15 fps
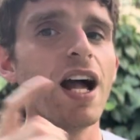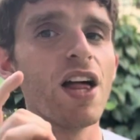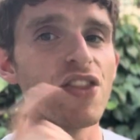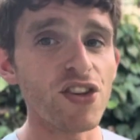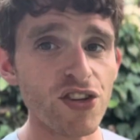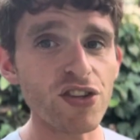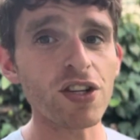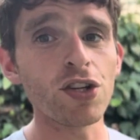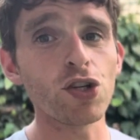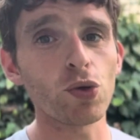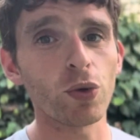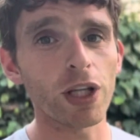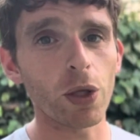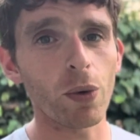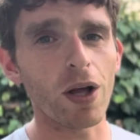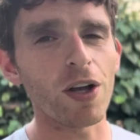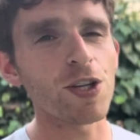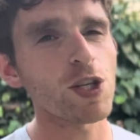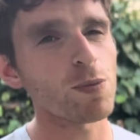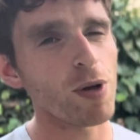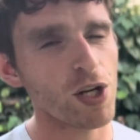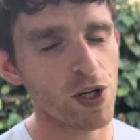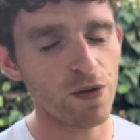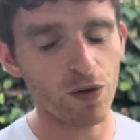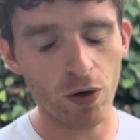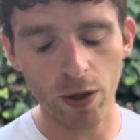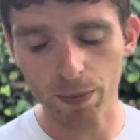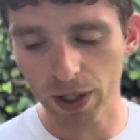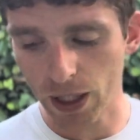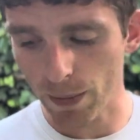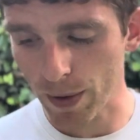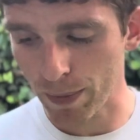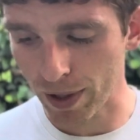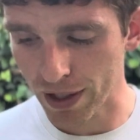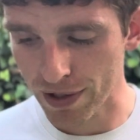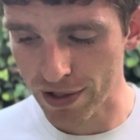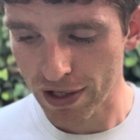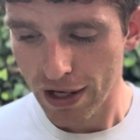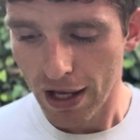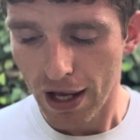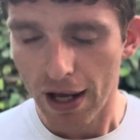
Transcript: this is going to do really well, especially if you want to pick up the pace.